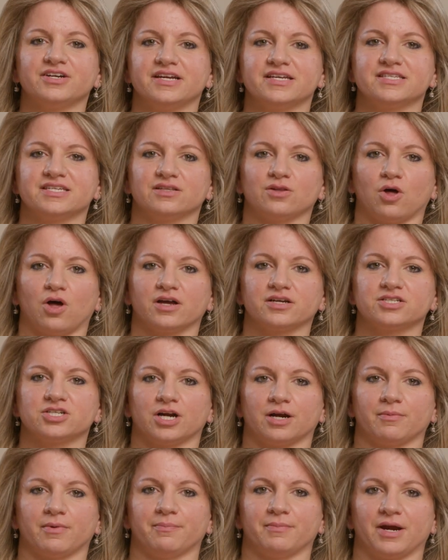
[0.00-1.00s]
is a
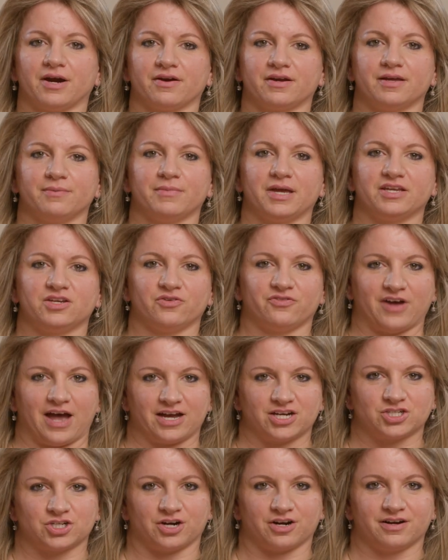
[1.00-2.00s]
long-term American
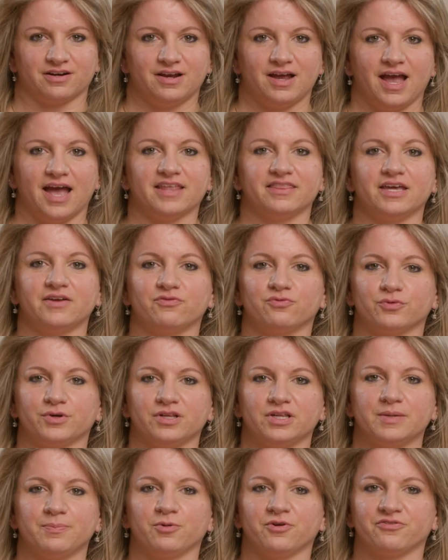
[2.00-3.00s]
manufacturer, and they've
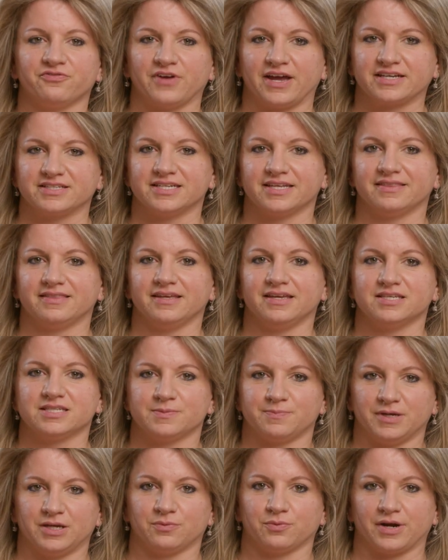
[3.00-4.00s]
really perfected the
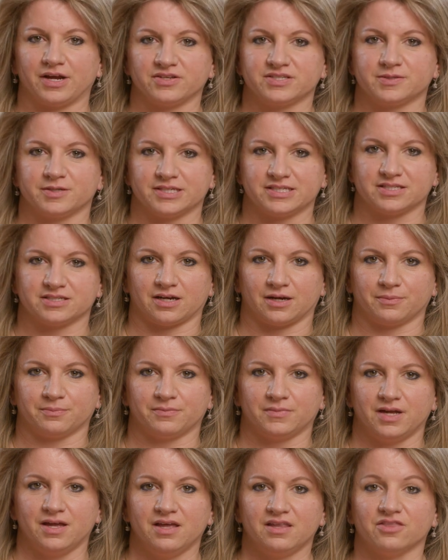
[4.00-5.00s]
Speed-Rail system.
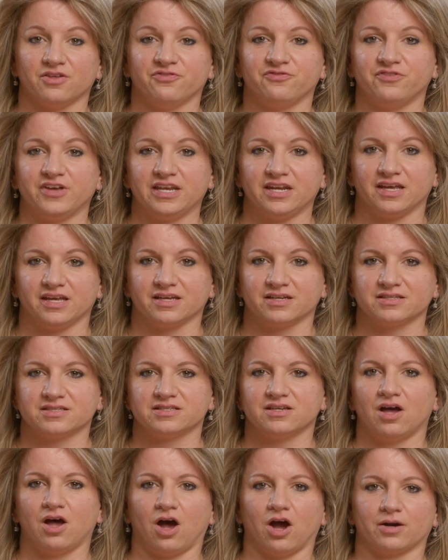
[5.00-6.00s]
The
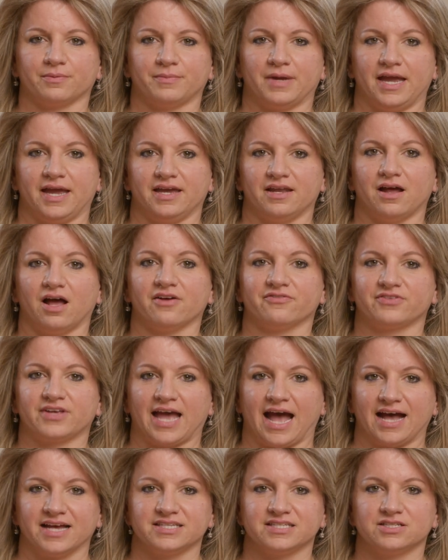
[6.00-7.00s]
fittings are made of
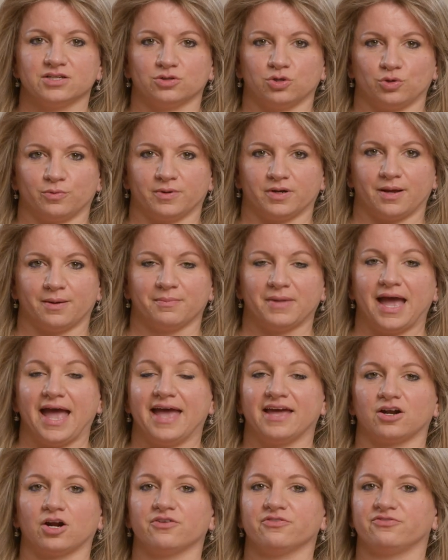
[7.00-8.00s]
cast aluminum
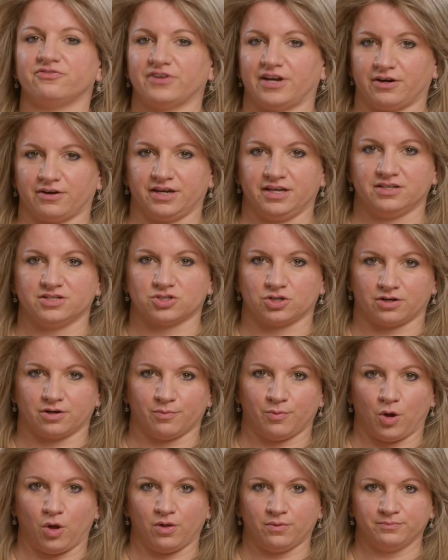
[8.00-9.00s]
and are very
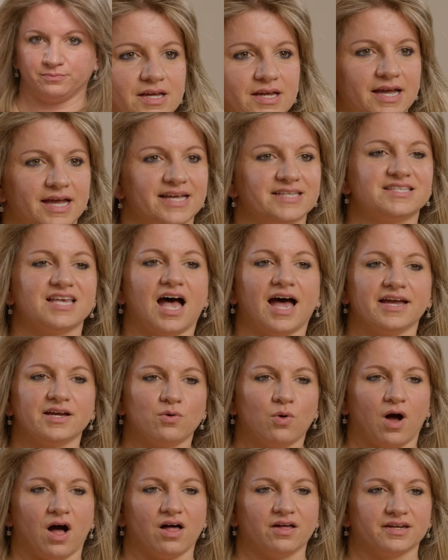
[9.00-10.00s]
durable. It's high
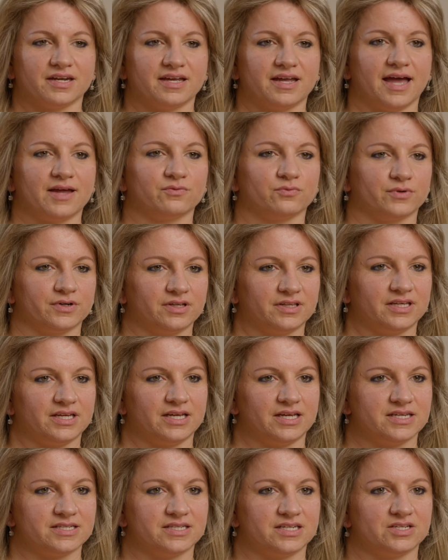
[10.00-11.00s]
quality and really
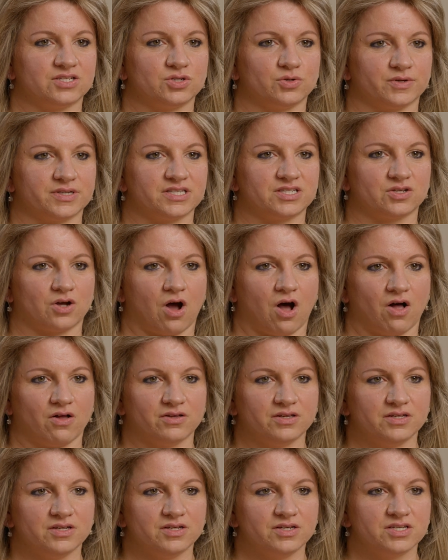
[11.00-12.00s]
easy to
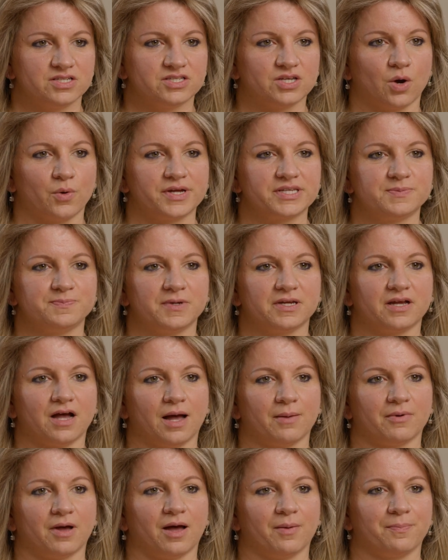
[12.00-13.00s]
install, so it's
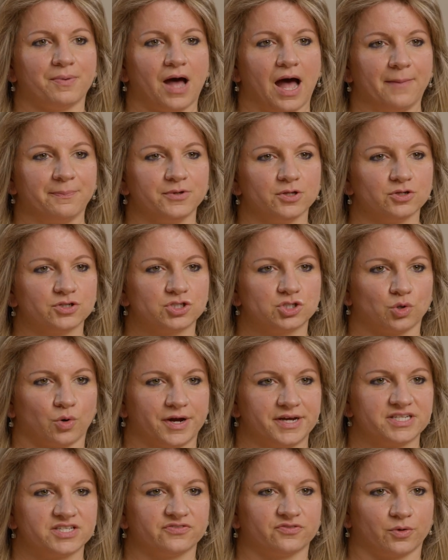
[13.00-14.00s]
become a popular
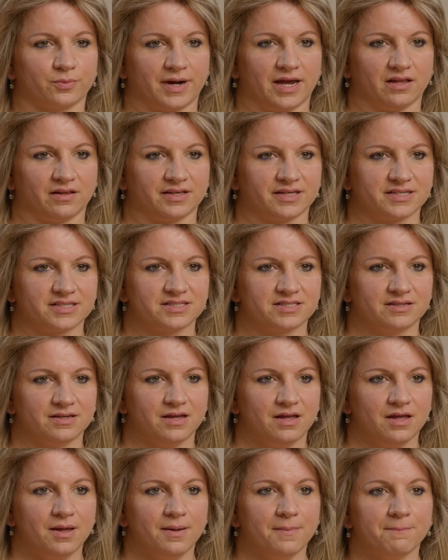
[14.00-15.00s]
choice for railings.
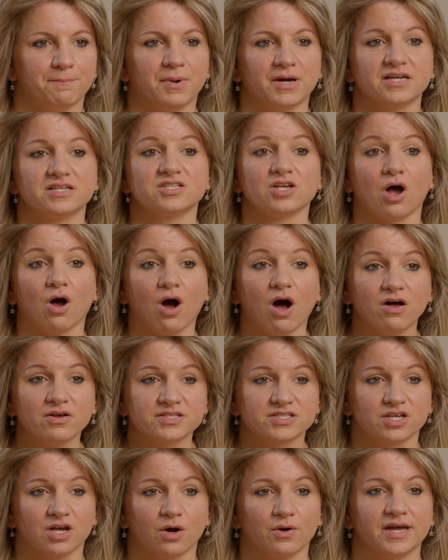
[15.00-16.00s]
But it's
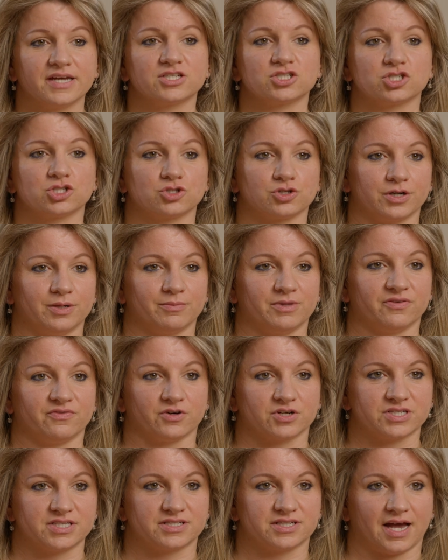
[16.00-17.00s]
also extremely
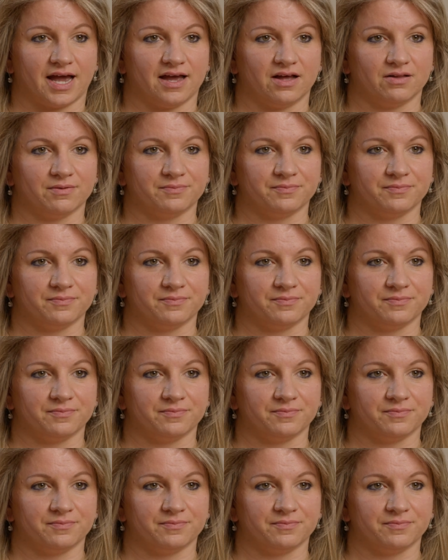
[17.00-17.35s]
versatile,